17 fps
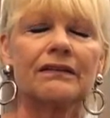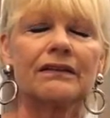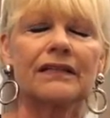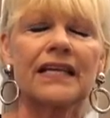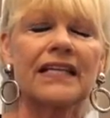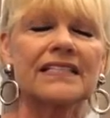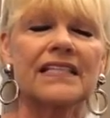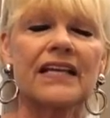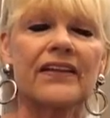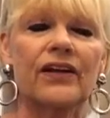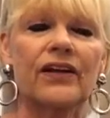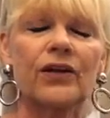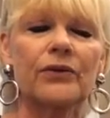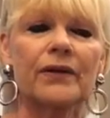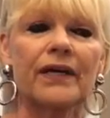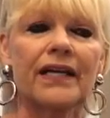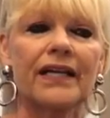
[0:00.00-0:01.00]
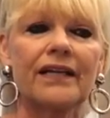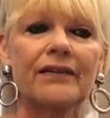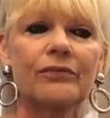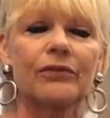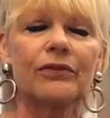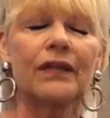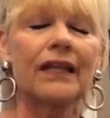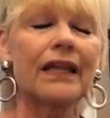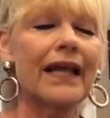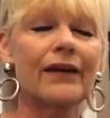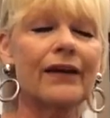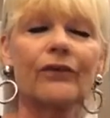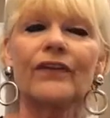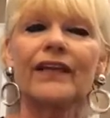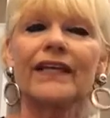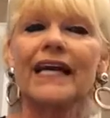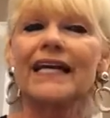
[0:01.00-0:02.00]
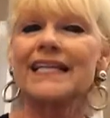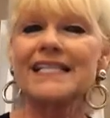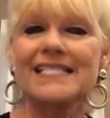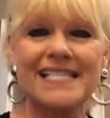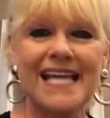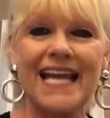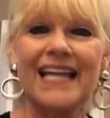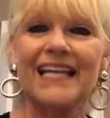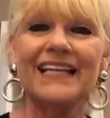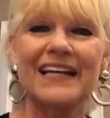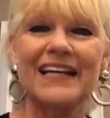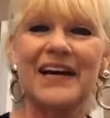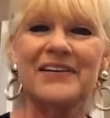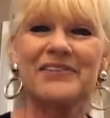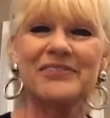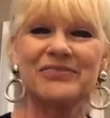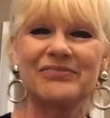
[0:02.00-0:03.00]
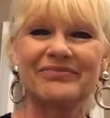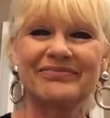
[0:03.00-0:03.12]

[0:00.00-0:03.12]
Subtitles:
Did I say that already? Well, I don't think I can say it enough.